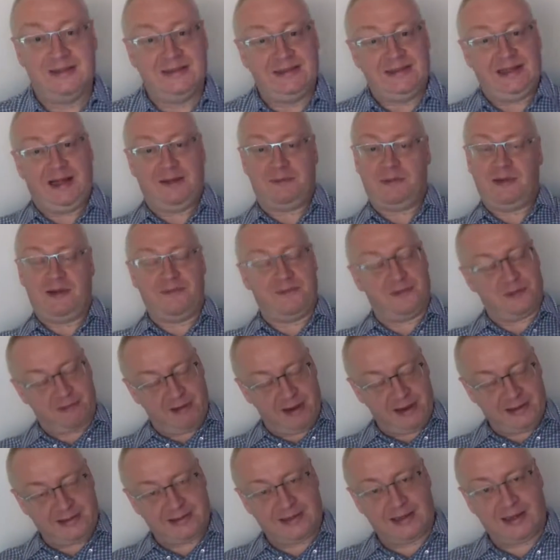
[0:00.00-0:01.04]
yeah, I've been having a
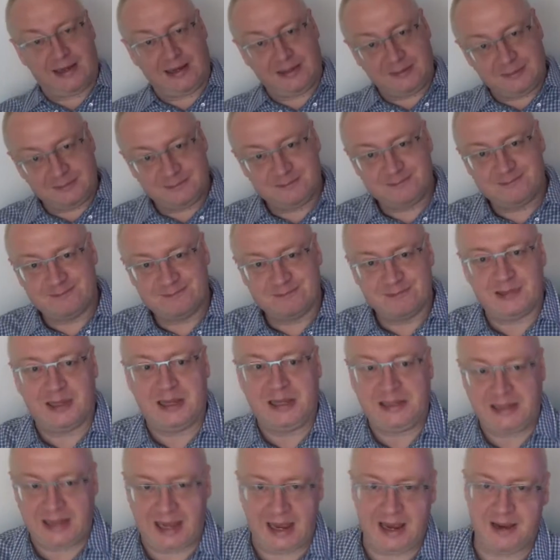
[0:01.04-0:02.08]
great time
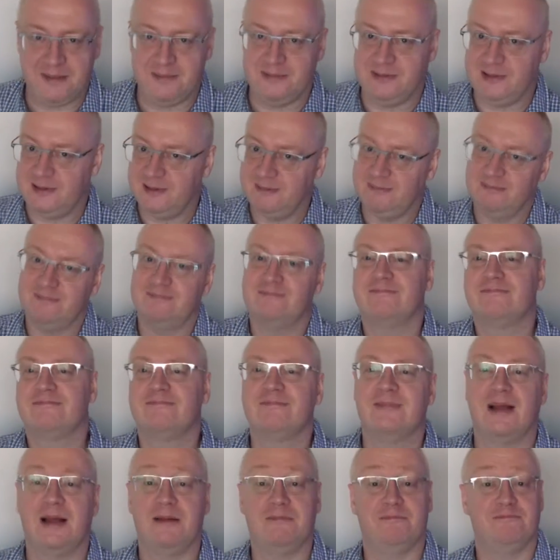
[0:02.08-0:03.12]
playing games and
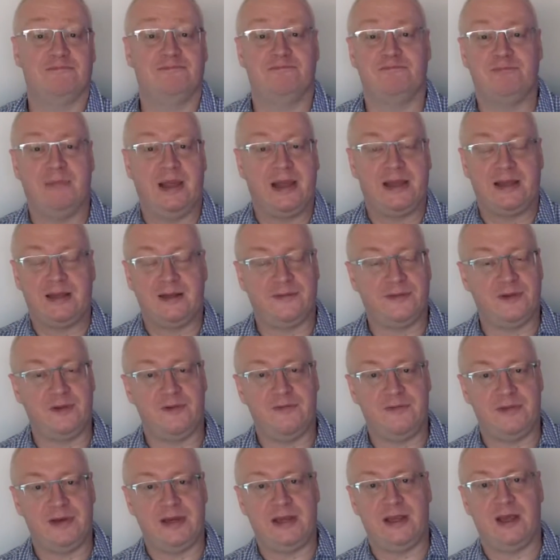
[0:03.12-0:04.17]
making a few
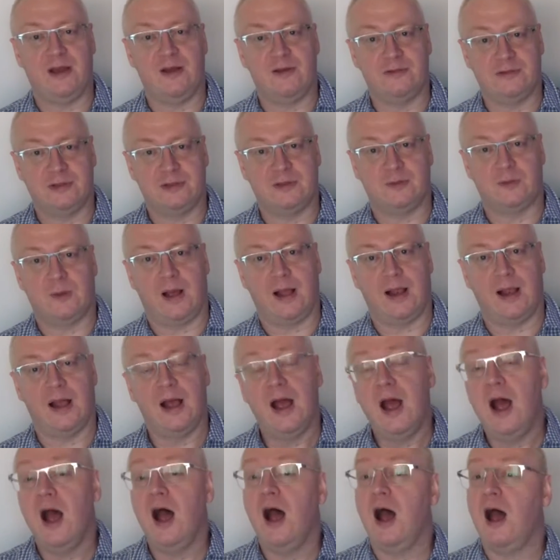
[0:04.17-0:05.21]
videos as well.
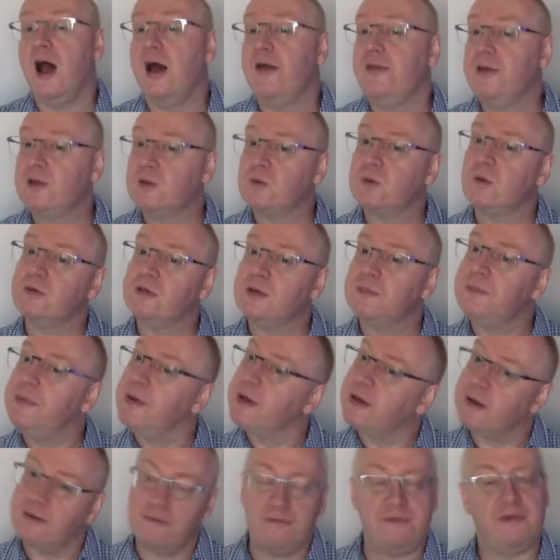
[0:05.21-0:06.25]
This one's a
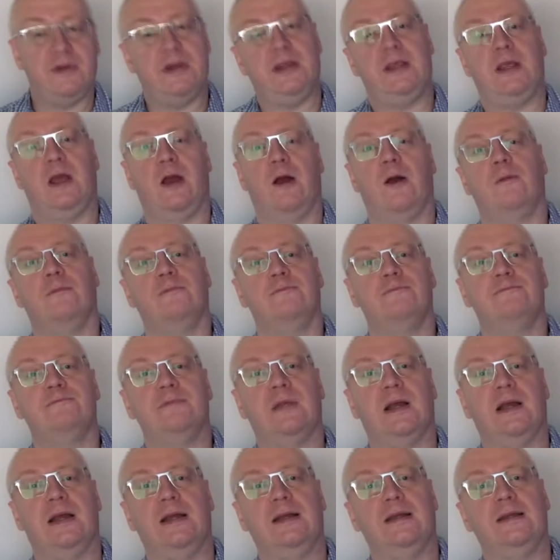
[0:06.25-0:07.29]
pickup video.
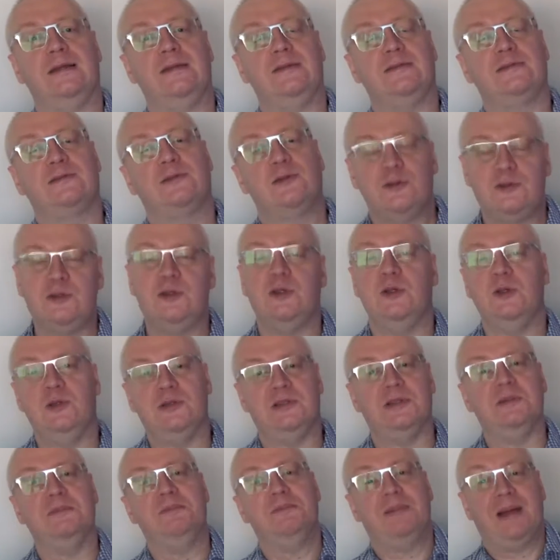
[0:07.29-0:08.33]
Good news
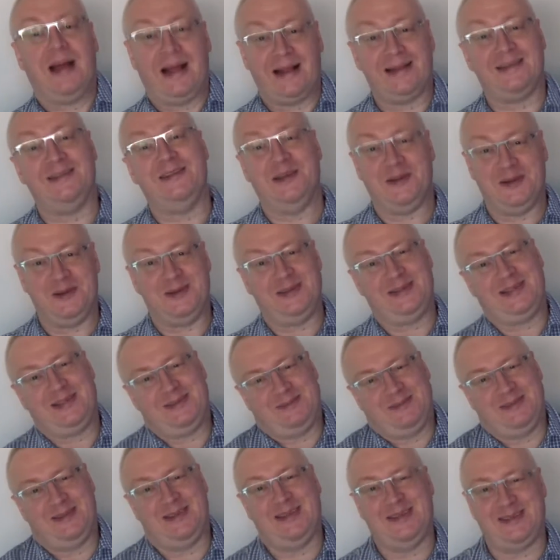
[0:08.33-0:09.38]
and bad news
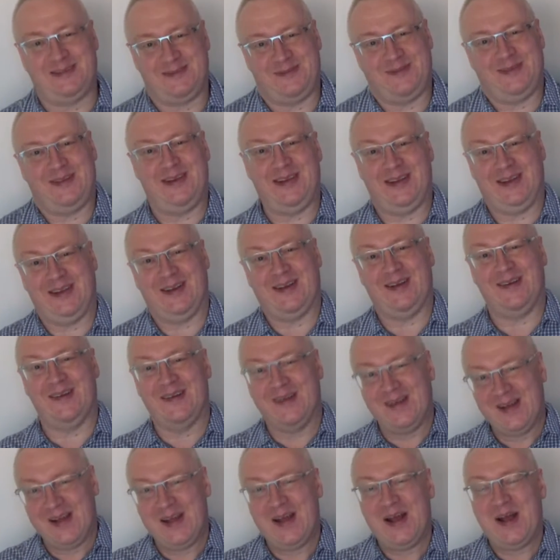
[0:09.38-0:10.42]
for this video.
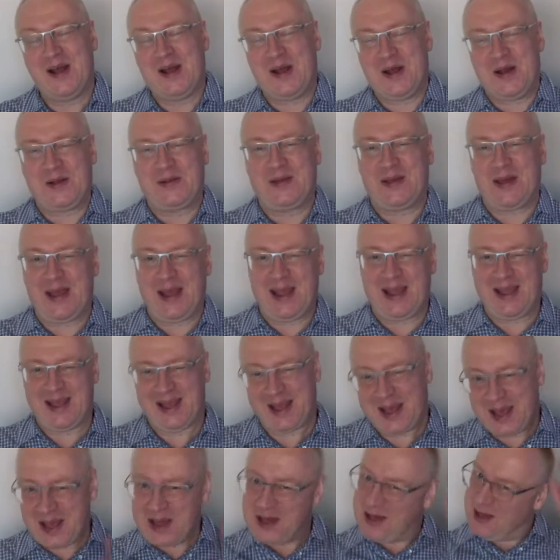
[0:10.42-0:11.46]
Okay,
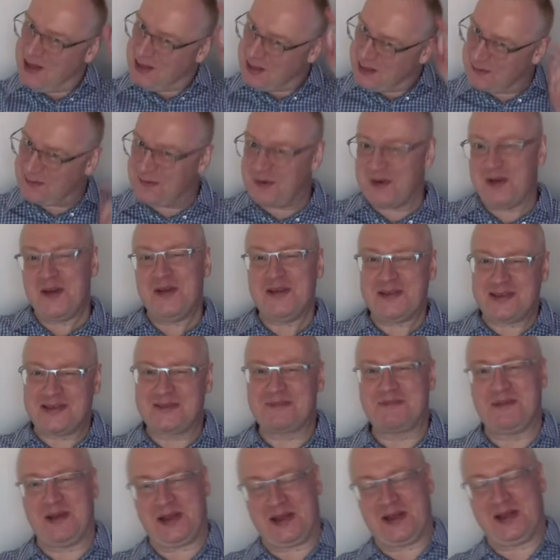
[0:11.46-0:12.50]
the
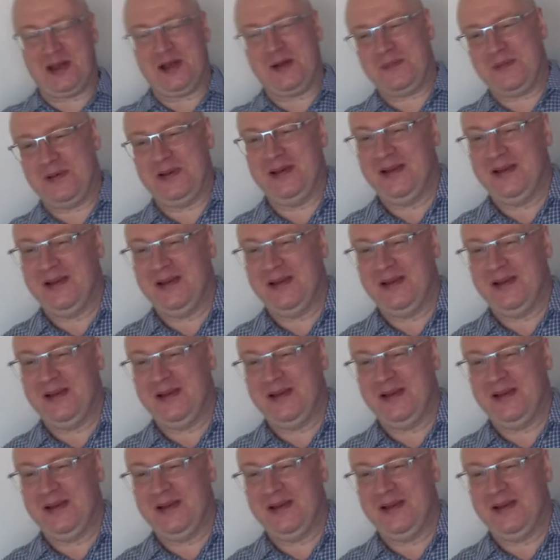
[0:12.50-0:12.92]
first pickup